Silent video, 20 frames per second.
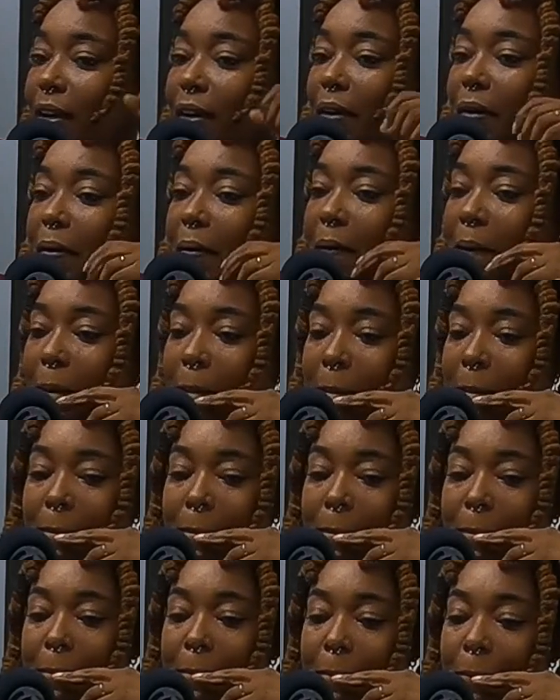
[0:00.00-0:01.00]
Um,
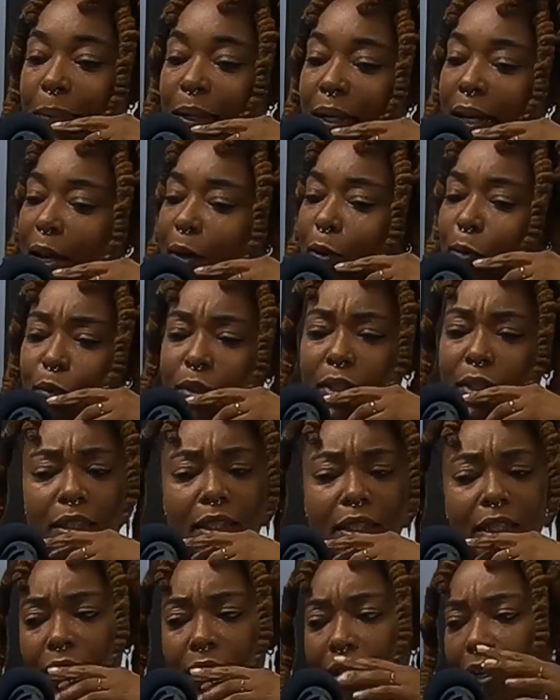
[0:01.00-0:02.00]
but I don't really
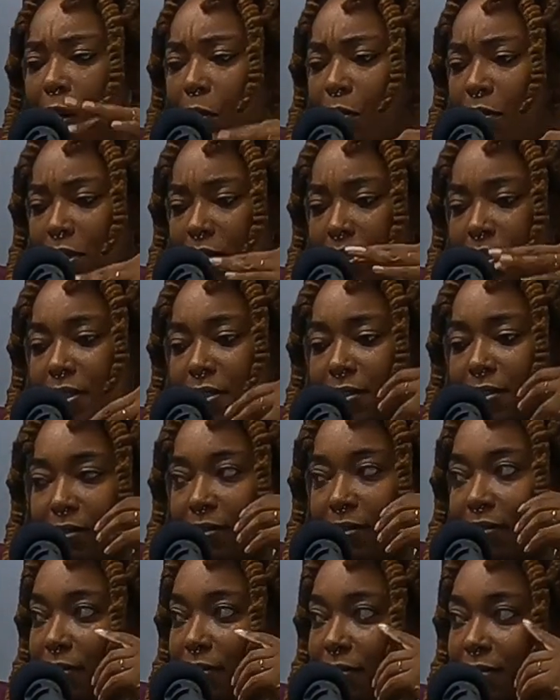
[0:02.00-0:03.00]
think that I was
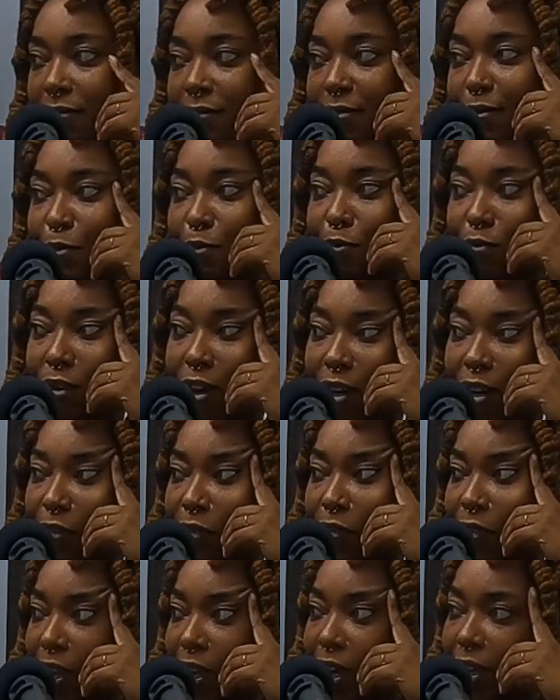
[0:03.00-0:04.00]
ready
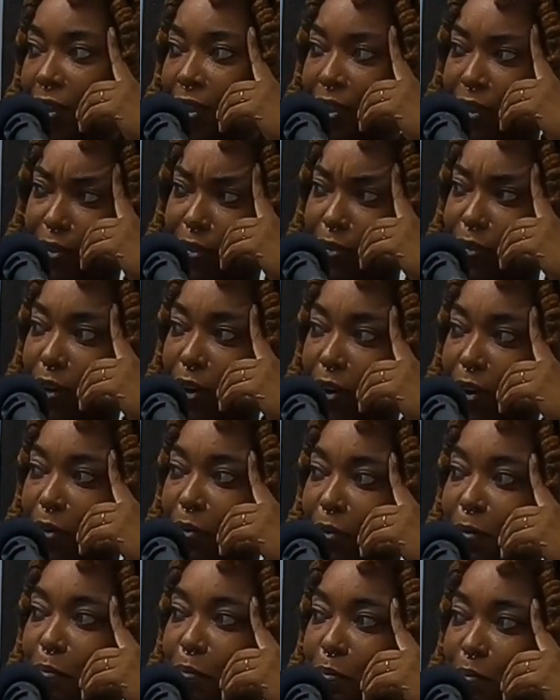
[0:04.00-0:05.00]
for that neither though.
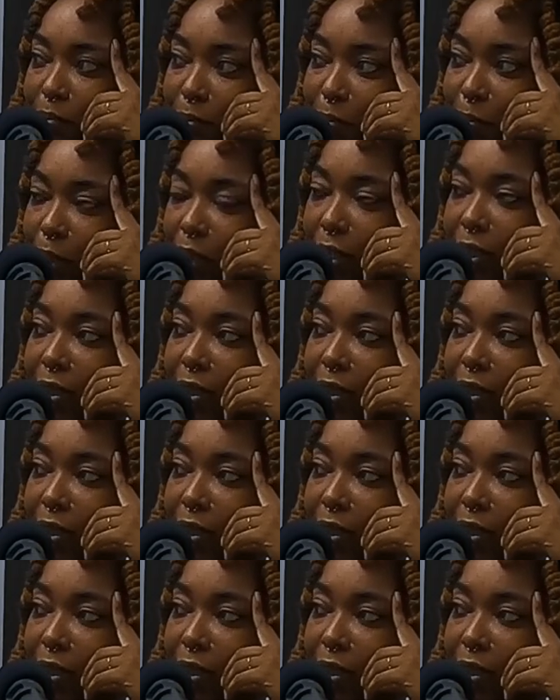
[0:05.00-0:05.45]
But